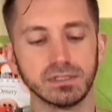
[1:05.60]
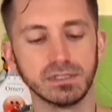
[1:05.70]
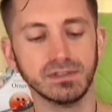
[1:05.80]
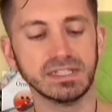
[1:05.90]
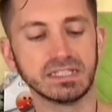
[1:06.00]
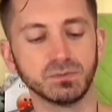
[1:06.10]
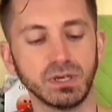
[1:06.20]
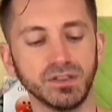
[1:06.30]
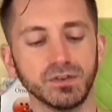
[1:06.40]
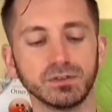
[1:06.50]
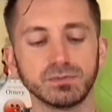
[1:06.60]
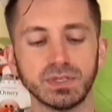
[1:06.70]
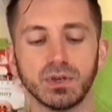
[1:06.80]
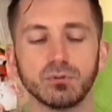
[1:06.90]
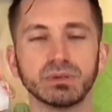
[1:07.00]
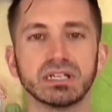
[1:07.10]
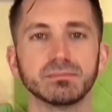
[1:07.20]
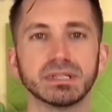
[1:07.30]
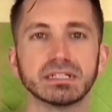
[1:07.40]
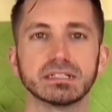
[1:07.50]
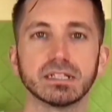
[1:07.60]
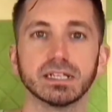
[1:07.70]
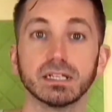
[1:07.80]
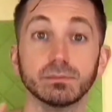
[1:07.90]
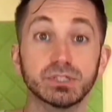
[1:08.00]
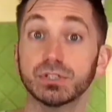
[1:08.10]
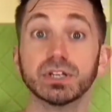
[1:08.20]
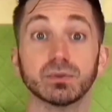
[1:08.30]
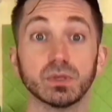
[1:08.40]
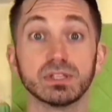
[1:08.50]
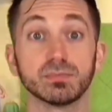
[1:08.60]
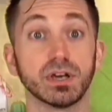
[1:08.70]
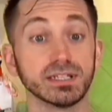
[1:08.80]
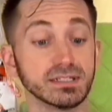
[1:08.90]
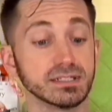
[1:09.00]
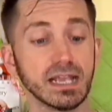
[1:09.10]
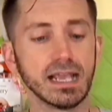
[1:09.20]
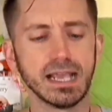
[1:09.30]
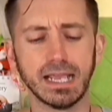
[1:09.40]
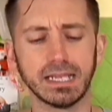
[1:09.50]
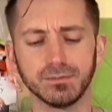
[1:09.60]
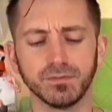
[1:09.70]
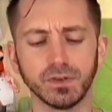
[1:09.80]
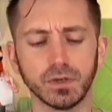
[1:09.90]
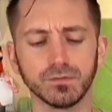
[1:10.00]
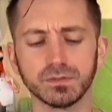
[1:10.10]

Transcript: this is one of those where you open up and it's like a bajillion and one surprises and involves